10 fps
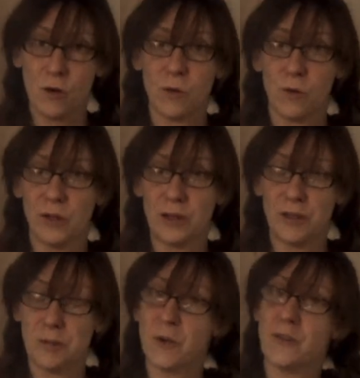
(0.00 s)
oil
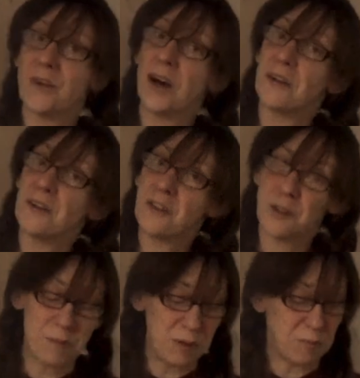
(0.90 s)
them or varnish
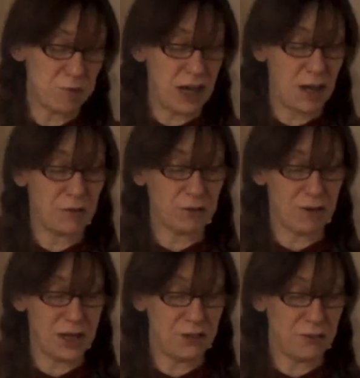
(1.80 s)
them and bring out the
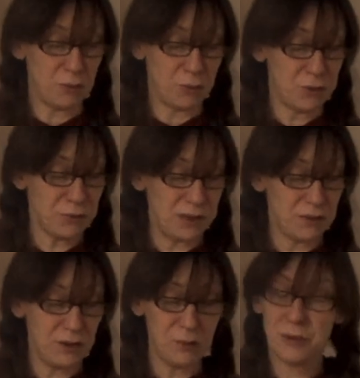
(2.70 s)
grain of the wood,
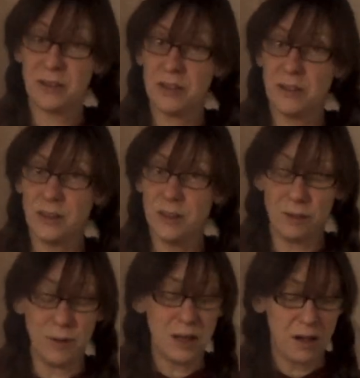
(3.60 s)
whatever you wanted to
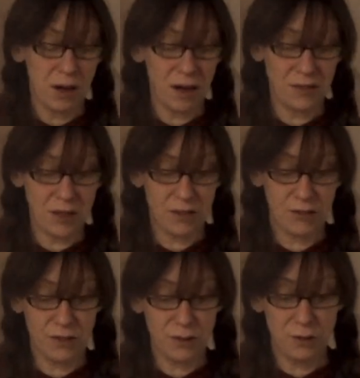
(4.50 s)
do. I tend
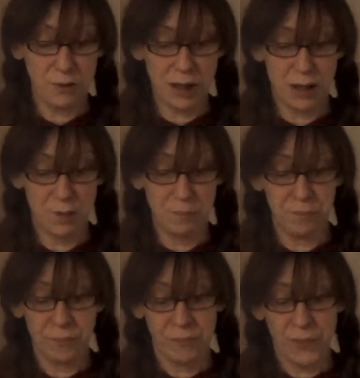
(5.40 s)
to
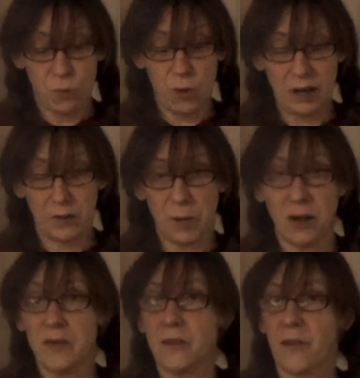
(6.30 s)
wax
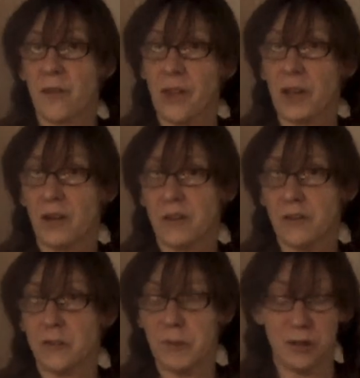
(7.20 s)
mine so that they're nice
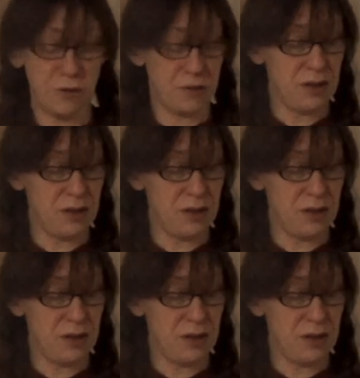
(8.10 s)
and smooth